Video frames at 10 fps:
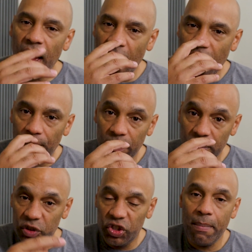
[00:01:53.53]

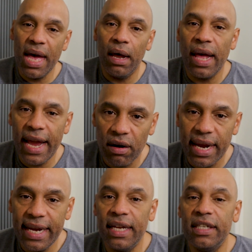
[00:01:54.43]
Jamel
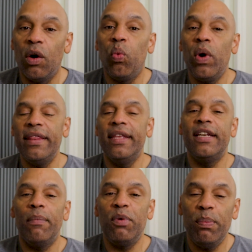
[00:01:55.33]
Herring to win the
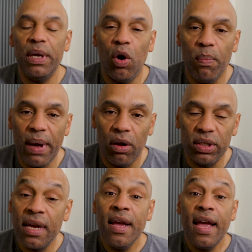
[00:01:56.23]
WBO
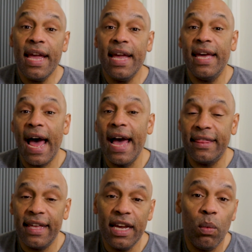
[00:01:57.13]
belt. And I
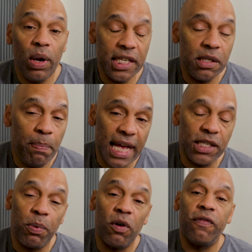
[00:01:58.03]
think his
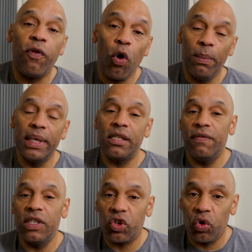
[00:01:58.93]
best performance
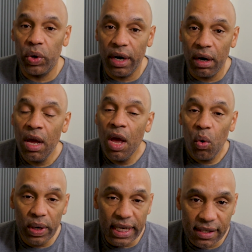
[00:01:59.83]
of his career
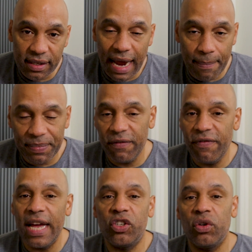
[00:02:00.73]
when he stopped the
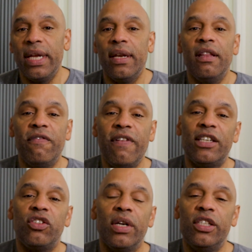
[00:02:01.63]

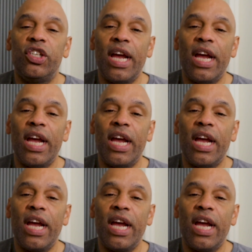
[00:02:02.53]
veteran